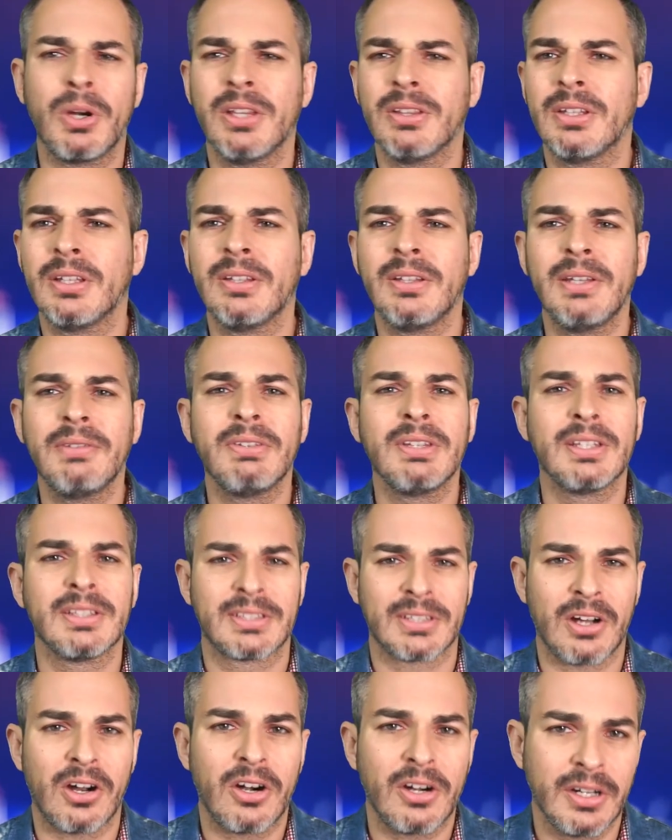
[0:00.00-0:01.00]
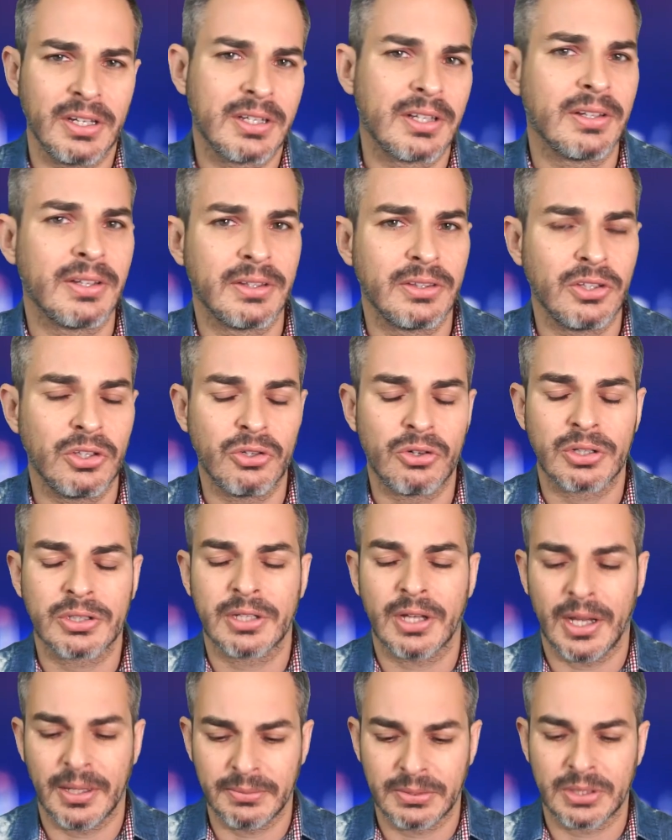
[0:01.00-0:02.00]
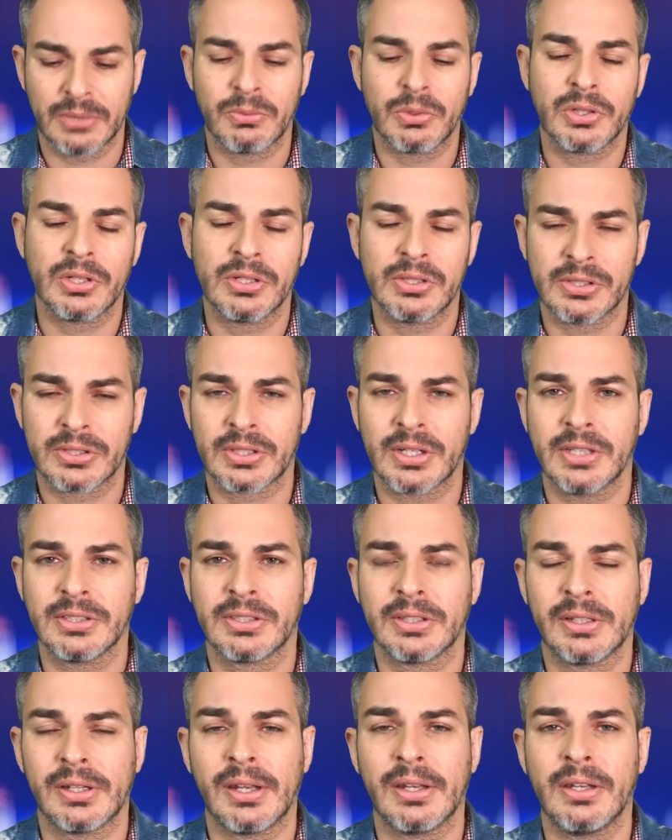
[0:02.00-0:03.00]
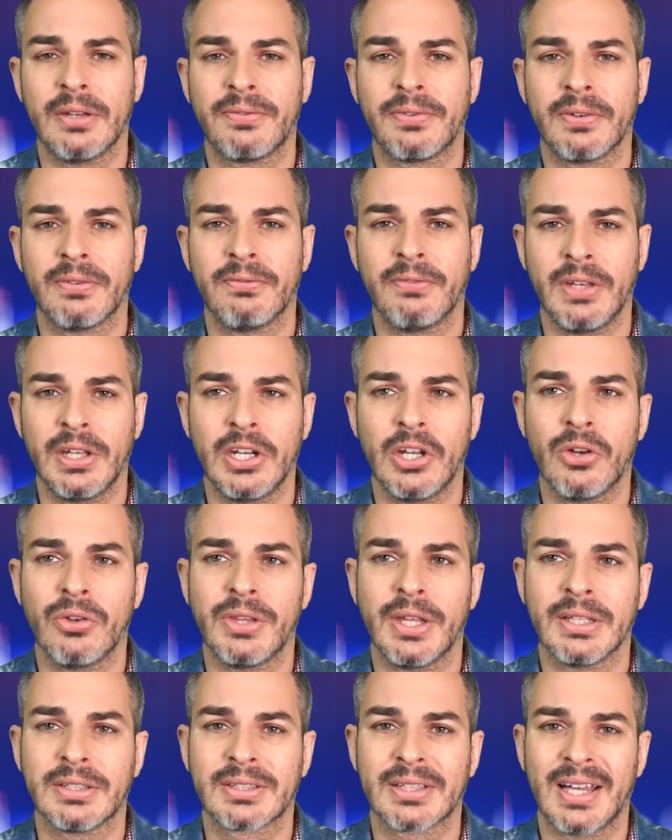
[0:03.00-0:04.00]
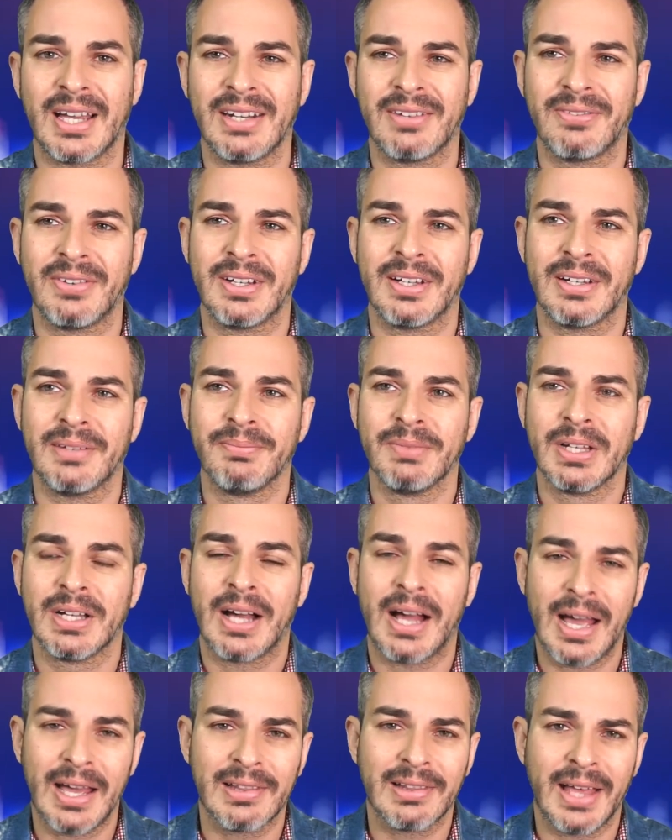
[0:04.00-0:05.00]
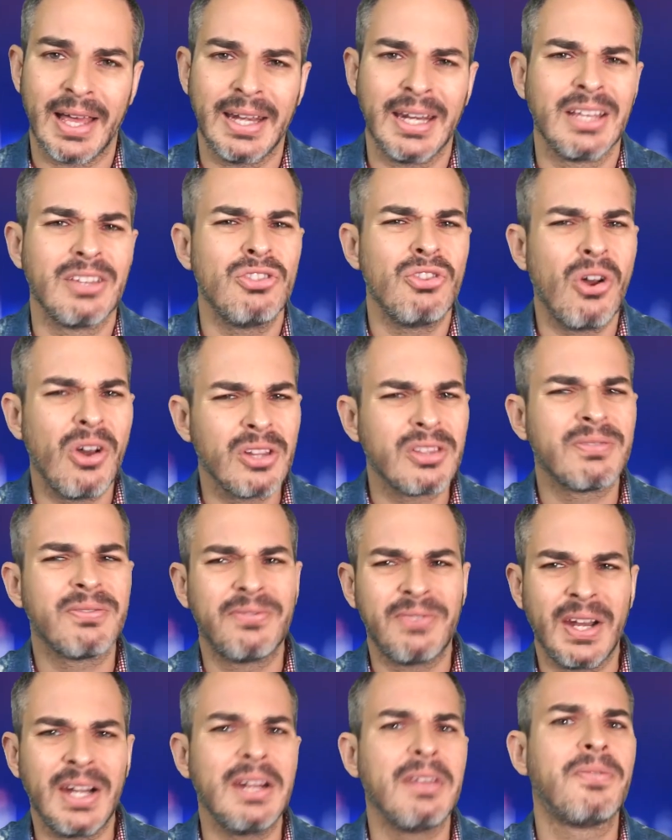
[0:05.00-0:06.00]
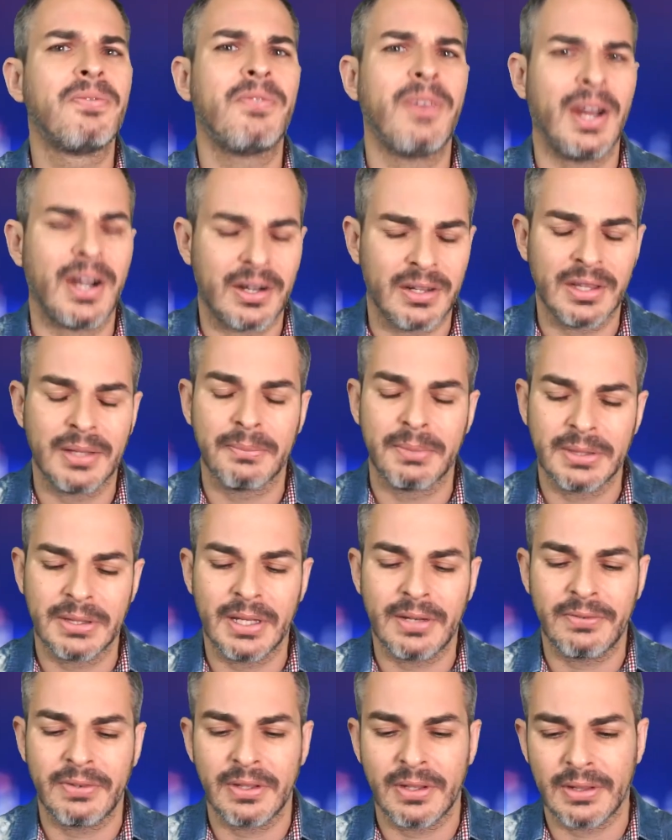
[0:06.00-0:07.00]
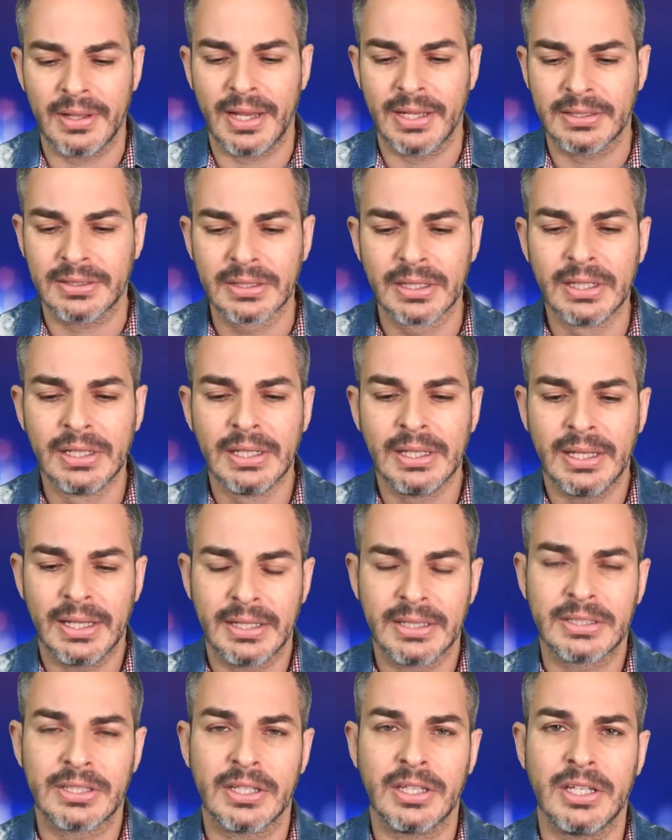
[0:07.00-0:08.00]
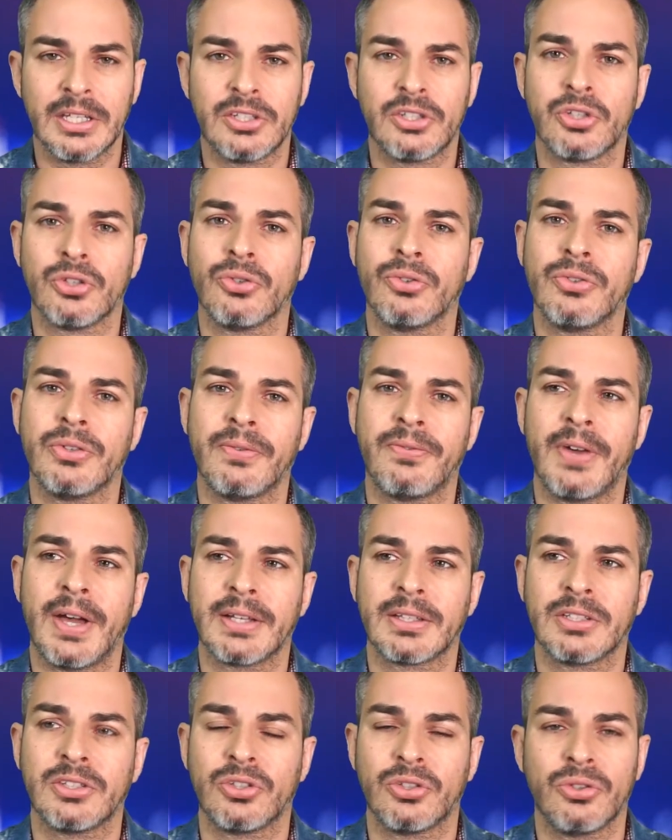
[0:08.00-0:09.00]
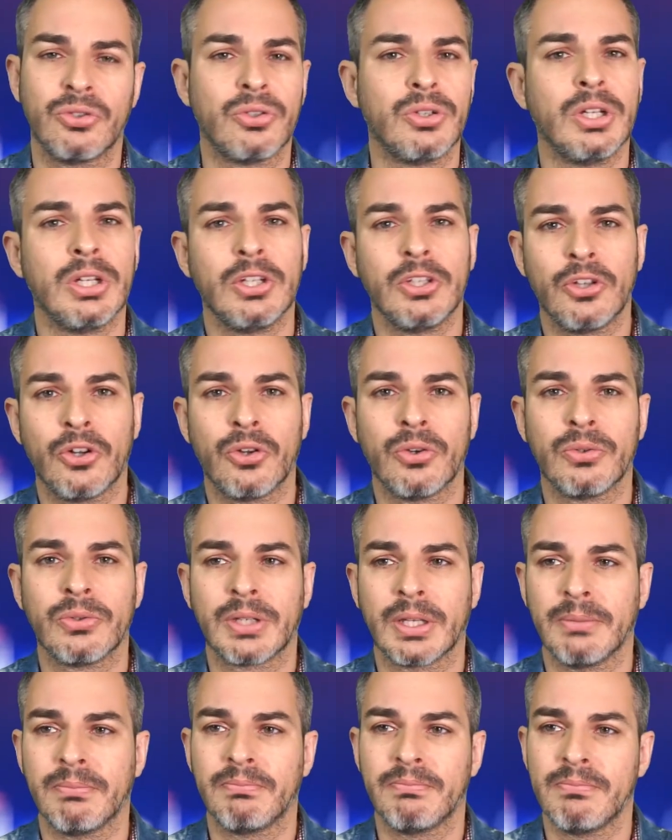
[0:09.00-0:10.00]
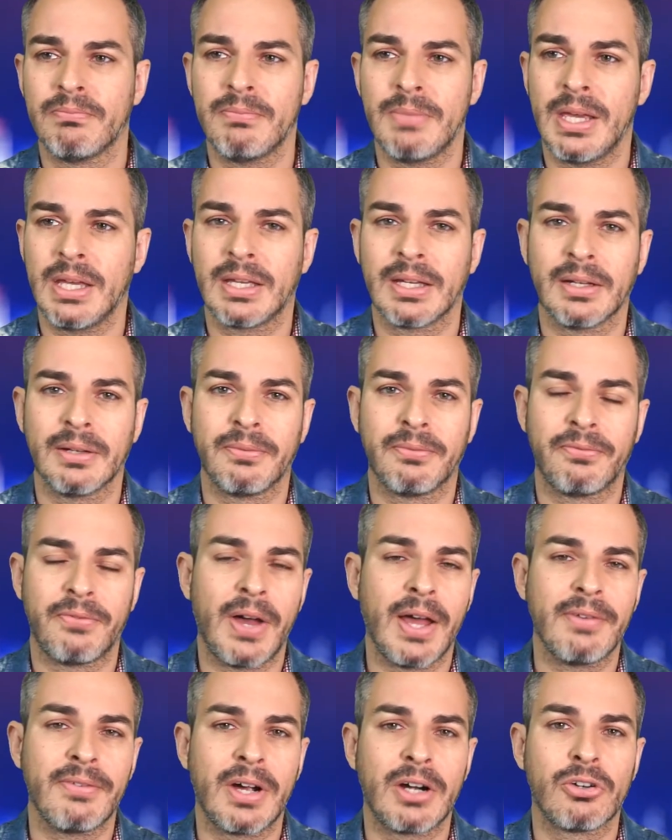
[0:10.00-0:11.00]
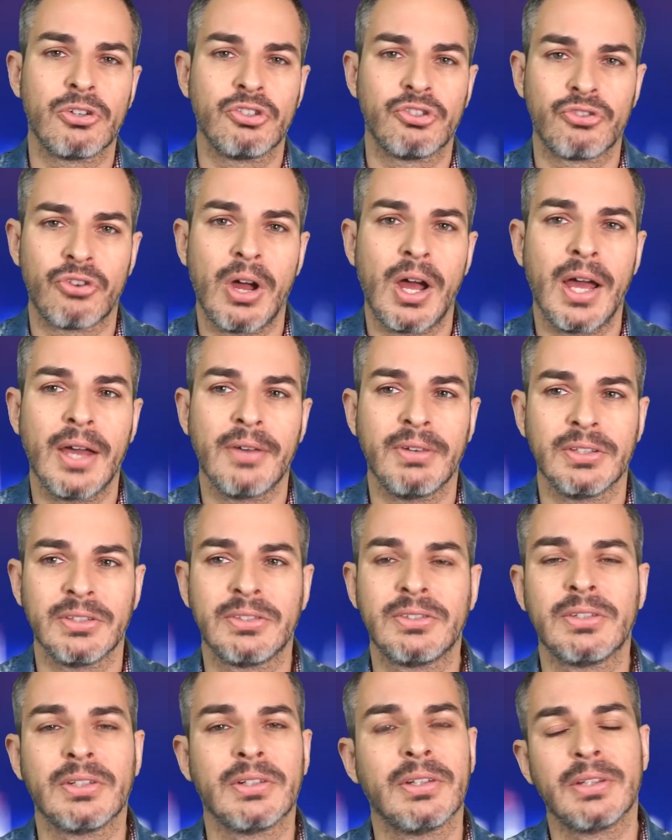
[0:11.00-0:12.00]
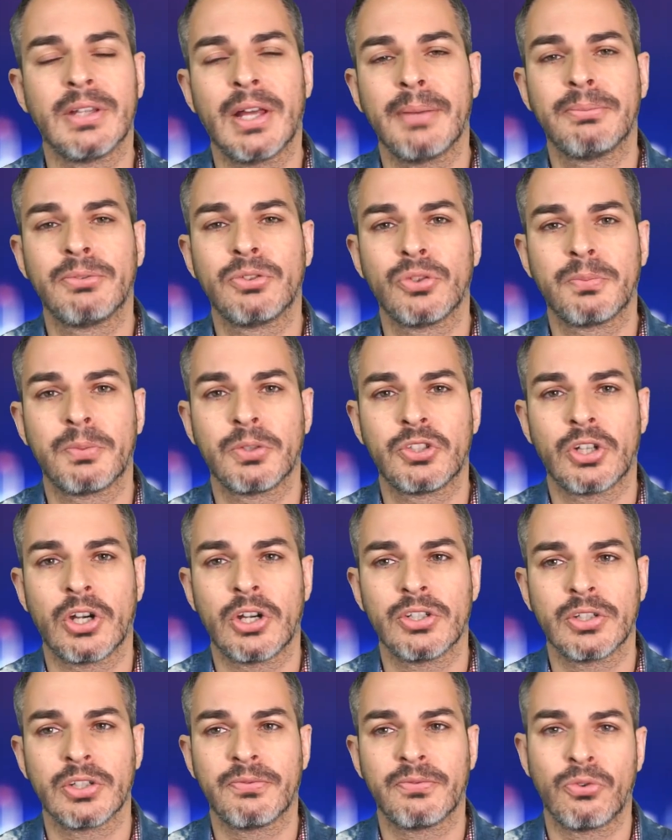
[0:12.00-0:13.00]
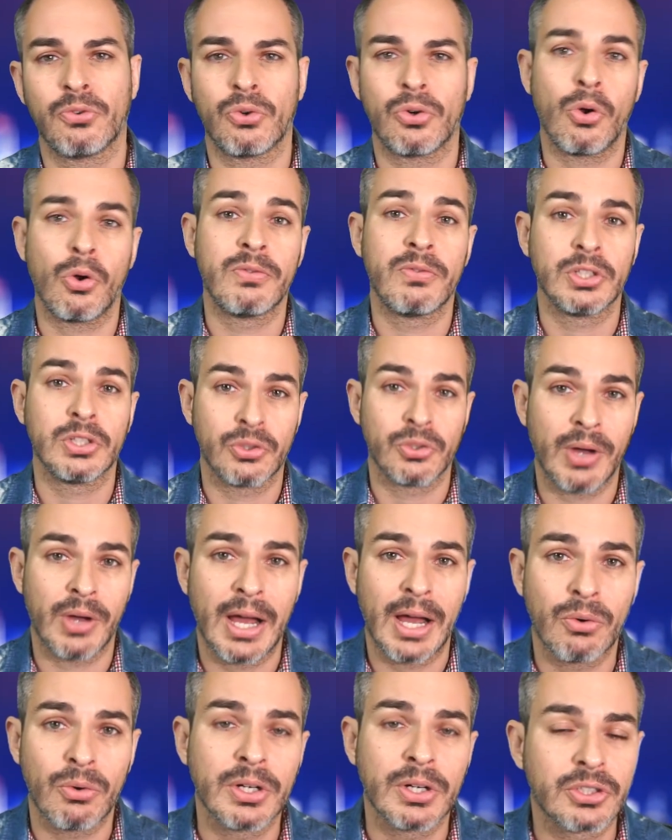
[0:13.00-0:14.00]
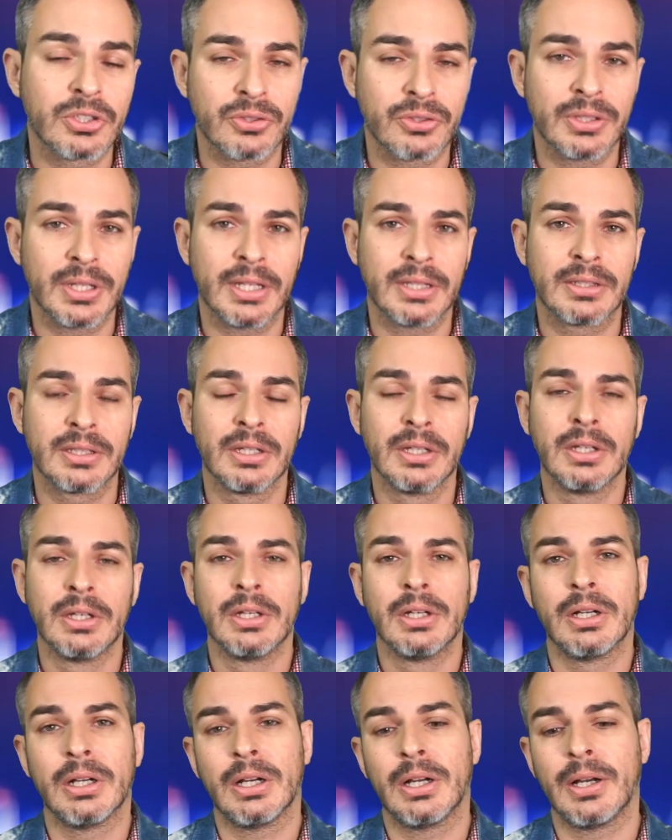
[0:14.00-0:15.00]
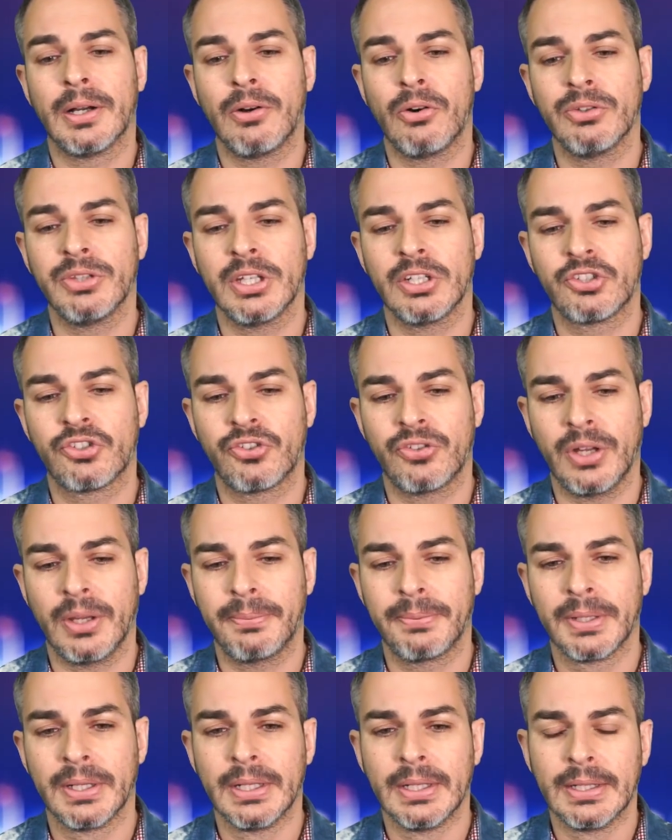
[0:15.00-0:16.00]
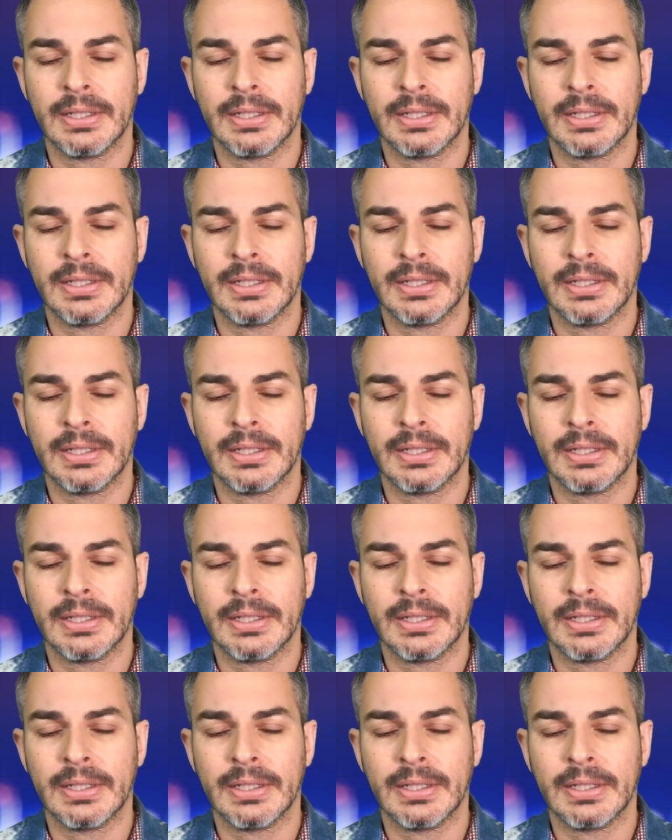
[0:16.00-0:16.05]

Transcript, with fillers: And even this article at New York Times, and we're going to discuss it in a different video, that's kind of a uh, highlighting, not very fairly, but nevertheless, it is an issue. The fact that you, you know, can make a five-hour drive and still up supercharging for over two hours on that uh, on that trip.